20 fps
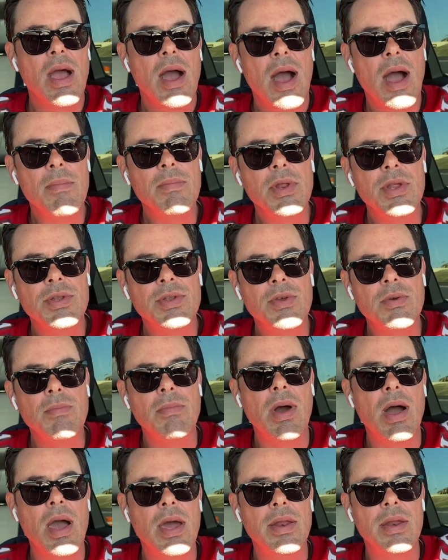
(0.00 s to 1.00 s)
I'm gonna do
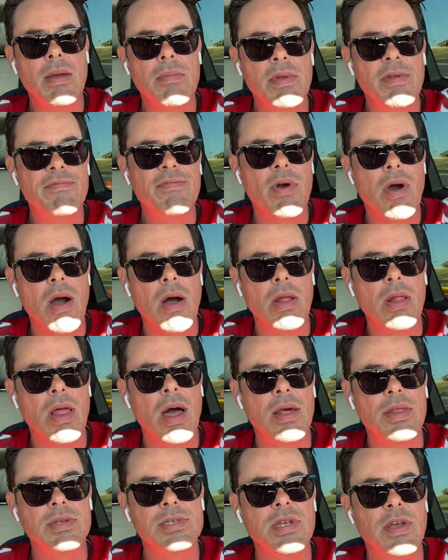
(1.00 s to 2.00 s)
mine and I'm gonna follow a
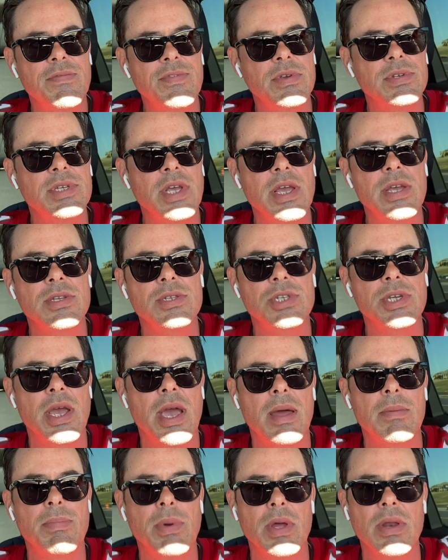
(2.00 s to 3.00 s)
lot of the stuff you're saying,
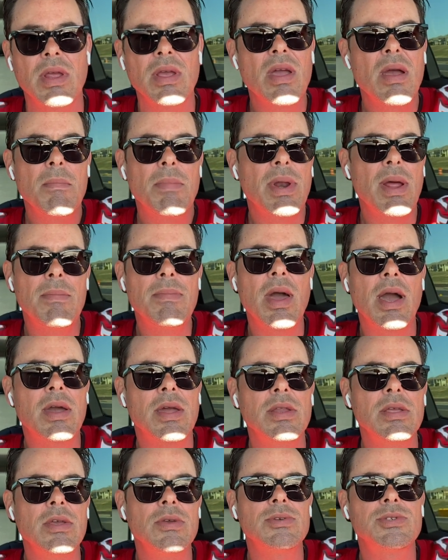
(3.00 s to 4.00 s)
Chad, but, but I'm not
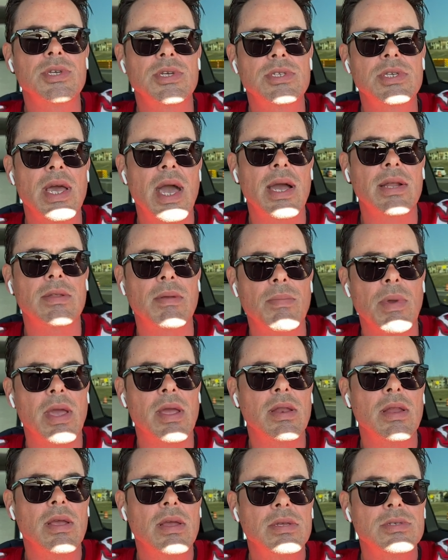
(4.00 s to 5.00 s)
gonna use
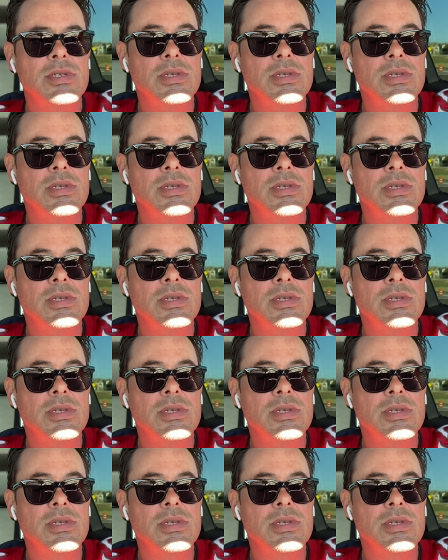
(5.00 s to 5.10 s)
Xactimate.